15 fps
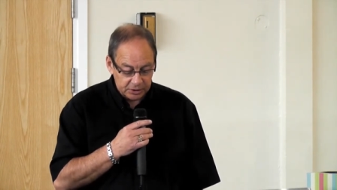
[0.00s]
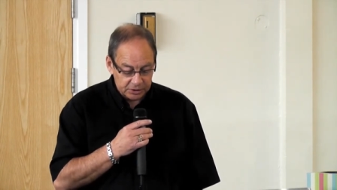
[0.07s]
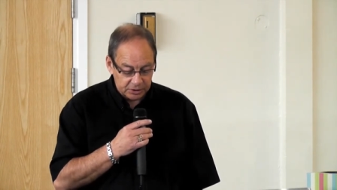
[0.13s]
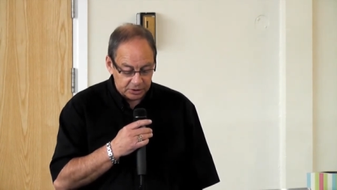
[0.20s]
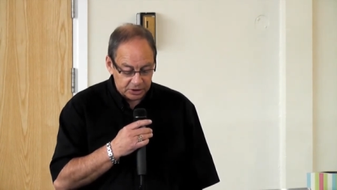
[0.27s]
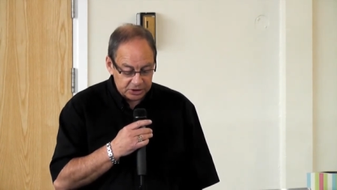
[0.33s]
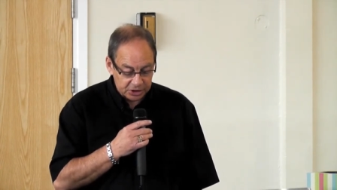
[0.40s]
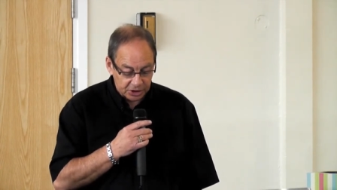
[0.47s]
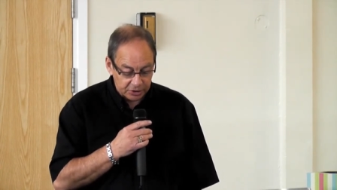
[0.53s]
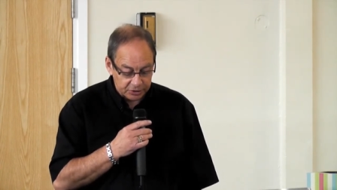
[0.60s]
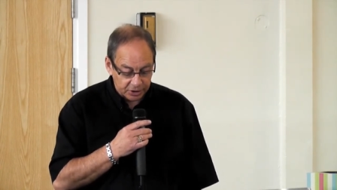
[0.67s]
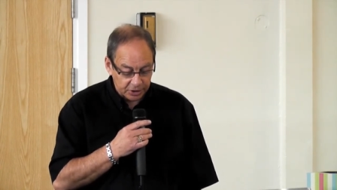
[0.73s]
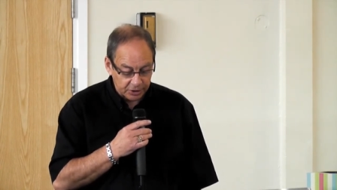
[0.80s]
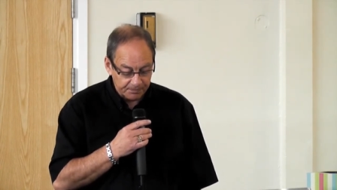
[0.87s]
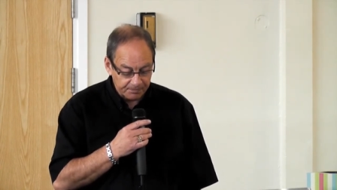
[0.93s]
to the
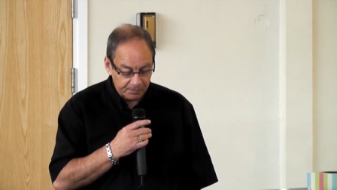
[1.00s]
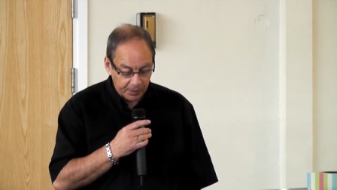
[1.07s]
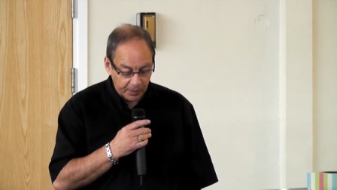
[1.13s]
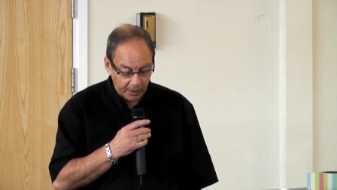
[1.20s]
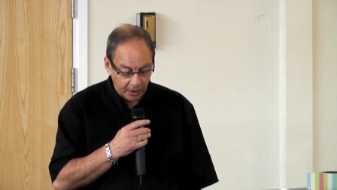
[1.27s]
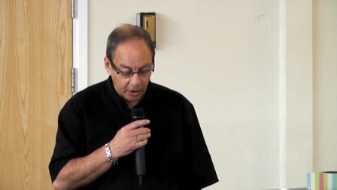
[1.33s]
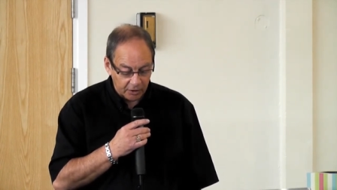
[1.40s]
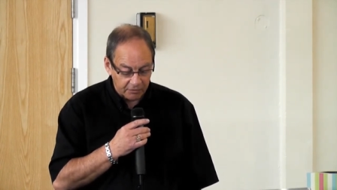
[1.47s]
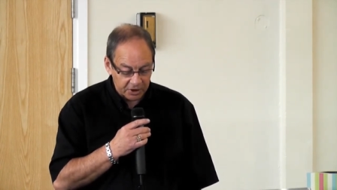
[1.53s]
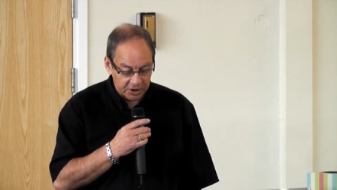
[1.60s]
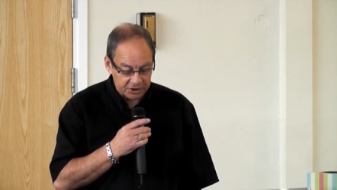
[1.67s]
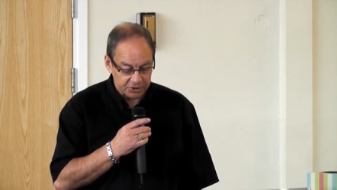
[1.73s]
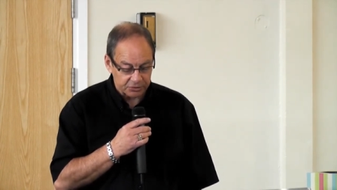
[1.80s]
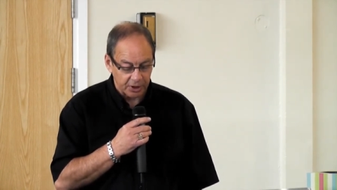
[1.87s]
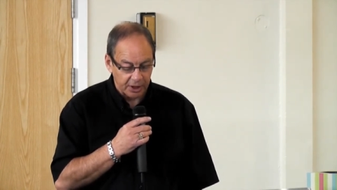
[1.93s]
children of
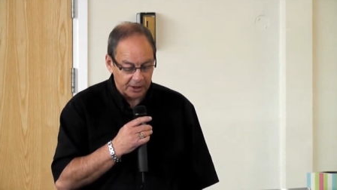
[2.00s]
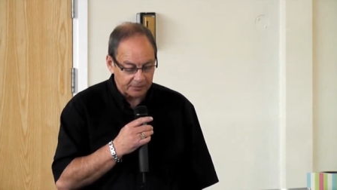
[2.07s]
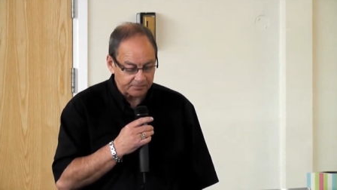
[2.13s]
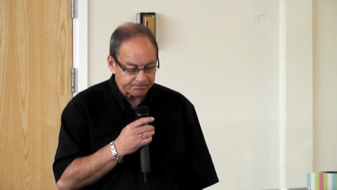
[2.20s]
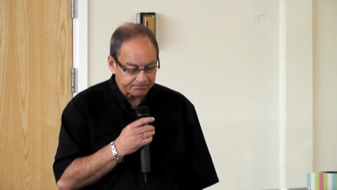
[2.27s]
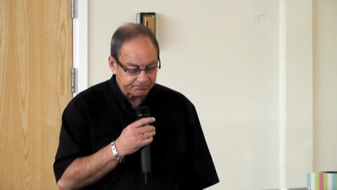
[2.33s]
Israel.